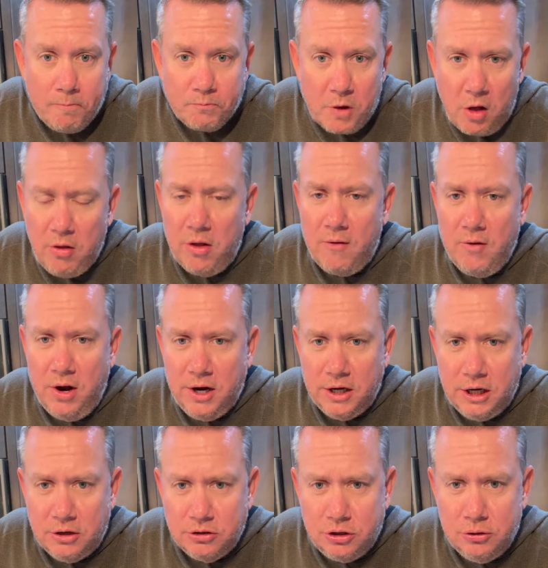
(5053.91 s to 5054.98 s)
I love hanging
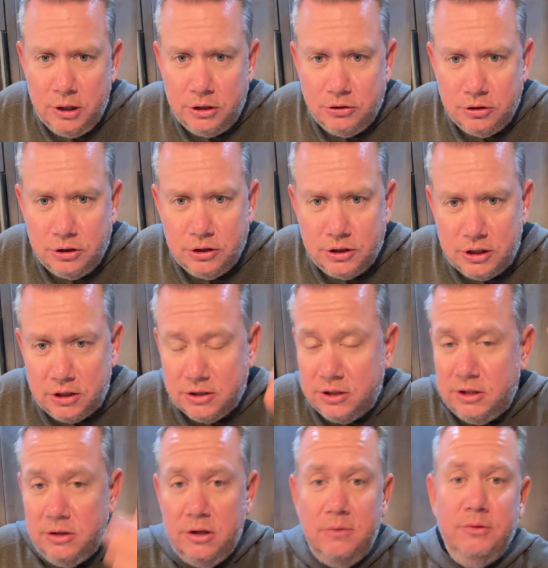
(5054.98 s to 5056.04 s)
out too, Adrian Gonzalez, and I
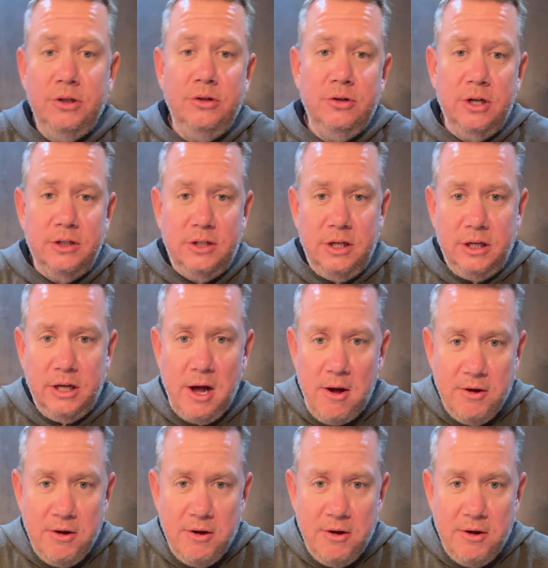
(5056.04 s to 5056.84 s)
love that you guys hang out.